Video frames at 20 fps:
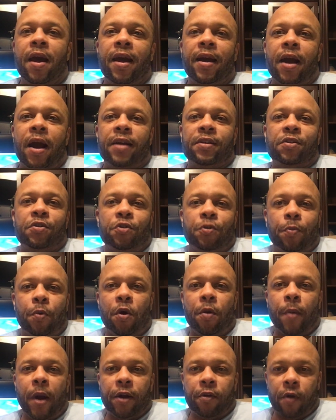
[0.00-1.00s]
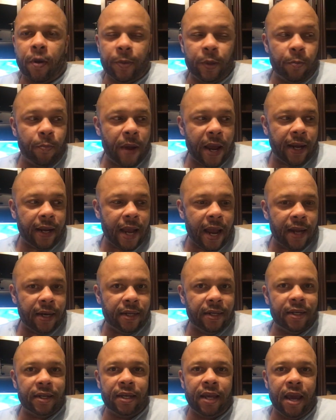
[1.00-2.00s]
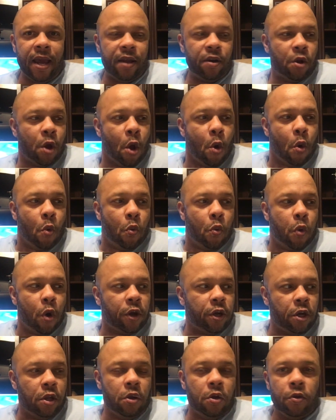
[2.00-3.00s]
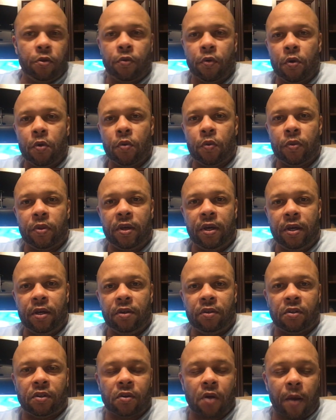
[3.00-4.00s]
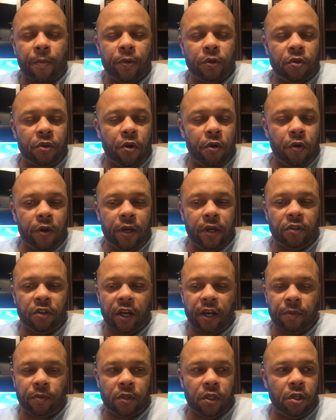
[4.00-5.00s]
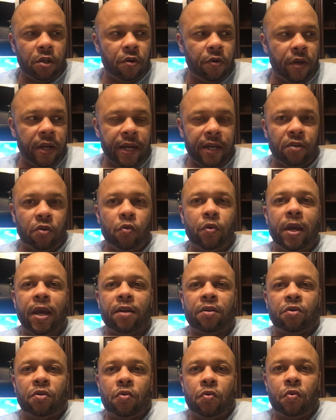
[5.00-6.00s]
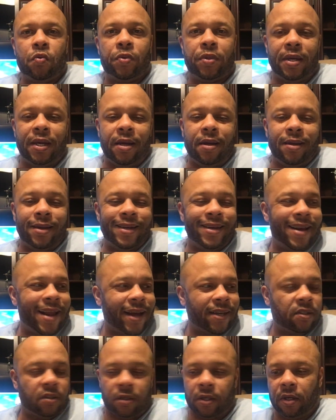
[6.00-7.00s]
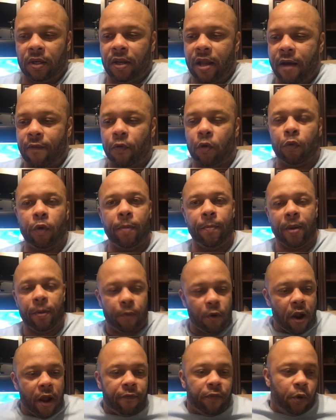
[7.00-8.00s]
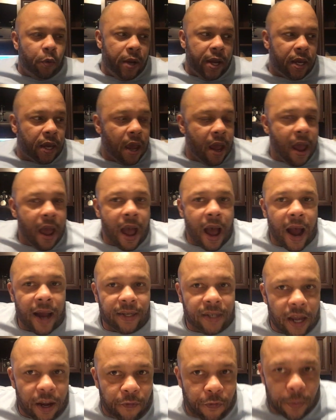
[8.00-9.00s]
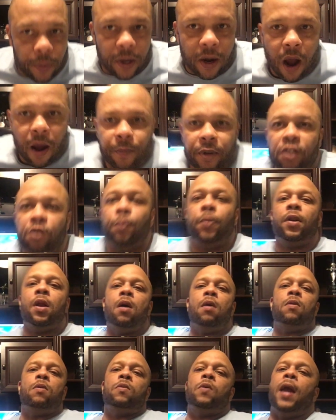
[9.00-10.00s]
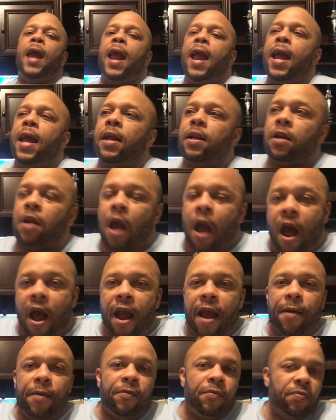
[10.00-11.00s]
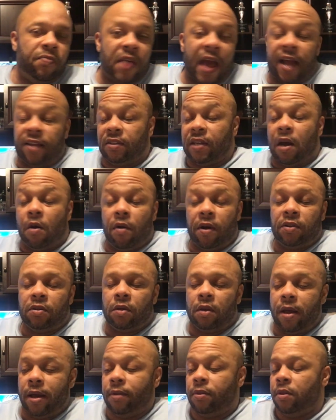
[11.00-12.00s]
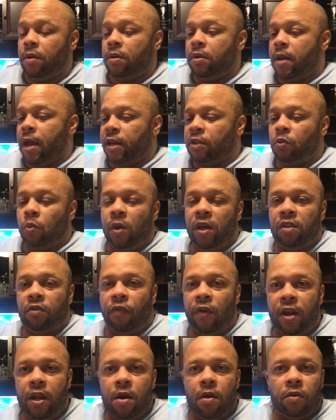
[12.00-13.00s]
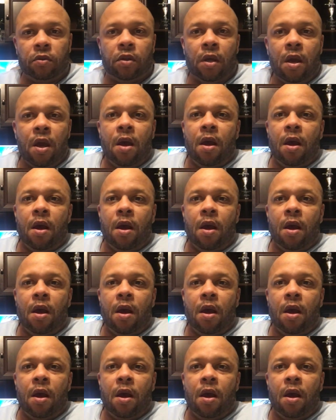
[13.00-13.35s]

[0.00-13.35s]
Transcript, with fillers: guys, it's your boy Mike Revin back at it again, working you through the cybersecurity exams that you need to get to the next level. Remember, every week I take from the comments below, and that's how I select the next week's videos.